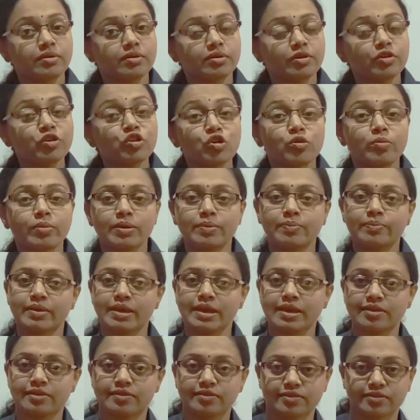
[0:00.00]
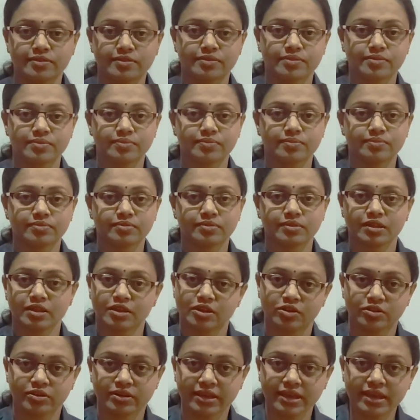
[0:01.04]
human beings.
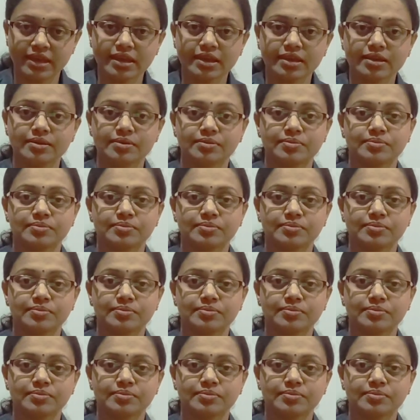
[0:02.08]
Okay.